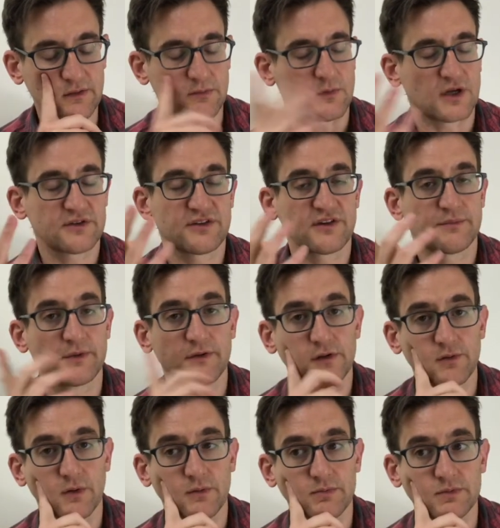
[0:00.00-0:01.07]
or watch these
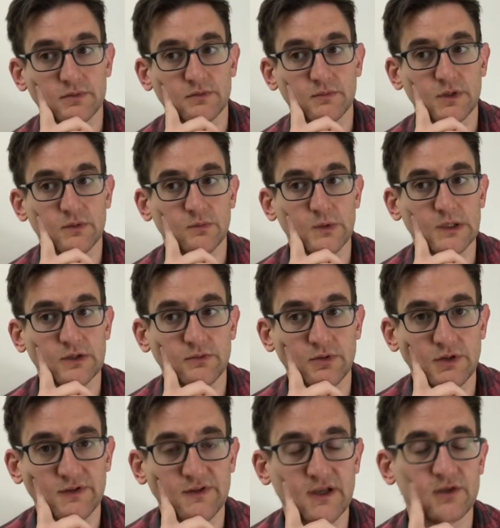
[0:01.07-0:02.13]
movies where we
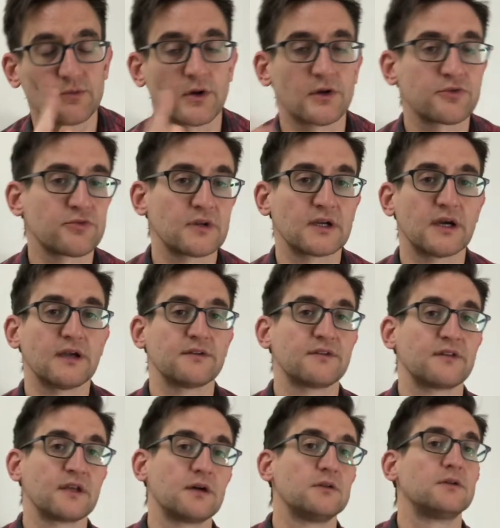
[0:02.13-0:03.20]
criticize Wall Street guys
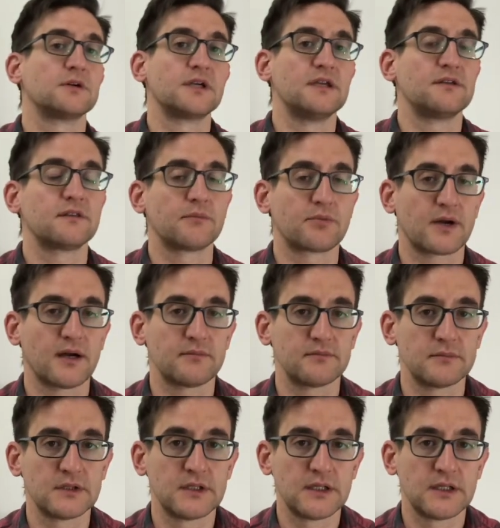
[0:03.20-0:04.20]
and say, oh, look, he's the problem.